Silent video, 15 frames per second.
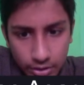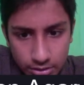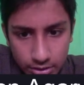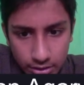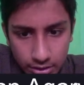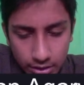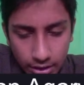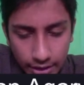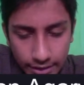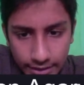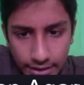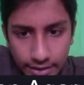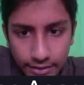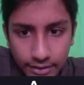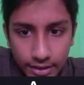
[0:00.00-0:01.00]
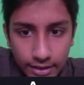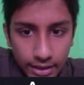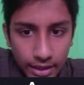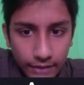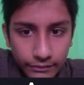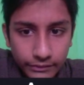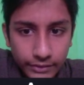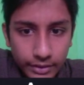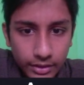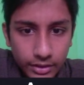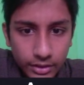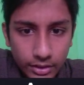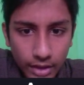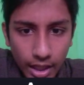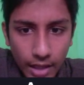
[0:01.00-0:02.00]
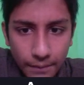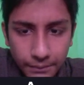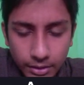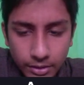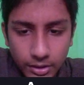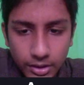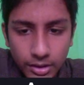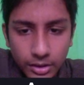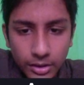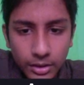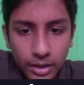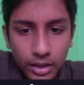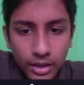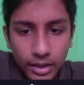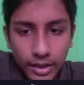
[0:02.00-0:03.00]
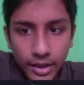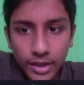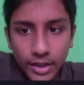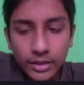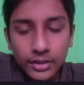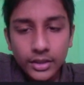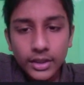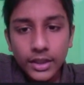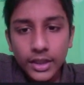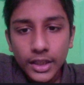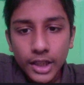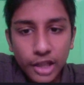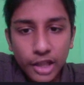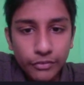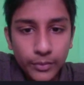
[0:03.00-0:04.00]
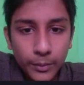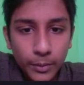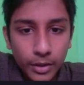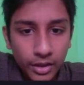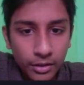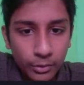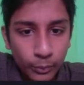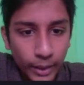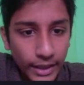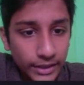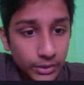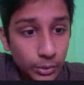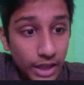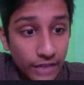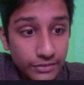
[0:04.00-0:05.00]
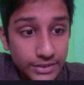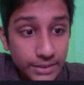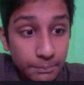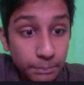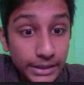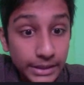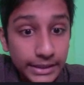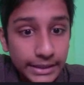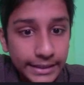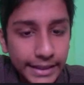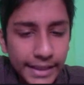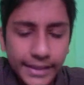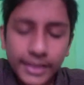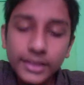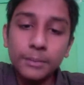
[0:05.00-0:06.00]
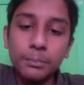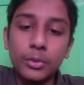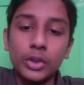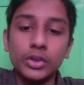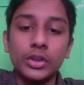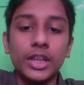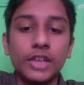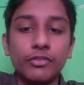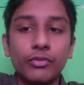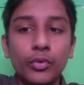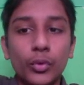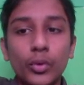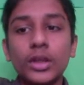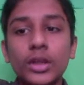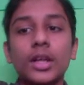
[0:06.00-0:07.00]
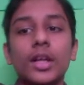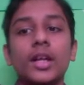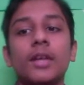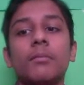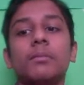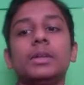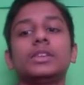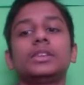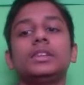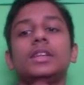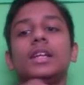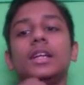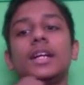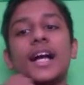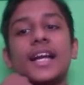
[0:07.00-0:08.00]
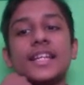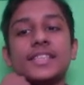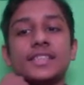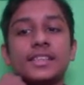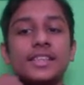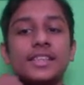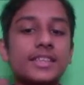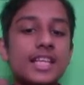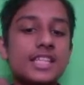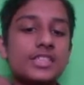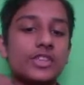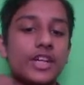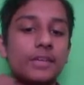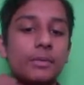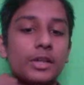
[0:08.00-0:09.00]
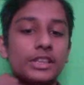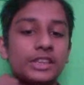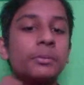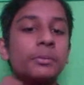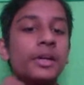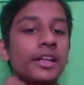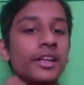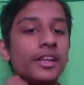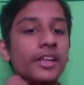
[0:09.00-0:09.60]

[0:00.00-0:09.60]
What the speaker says: I think that after here, if white could have simply taken the pawn on a4, because guys, this is not possible.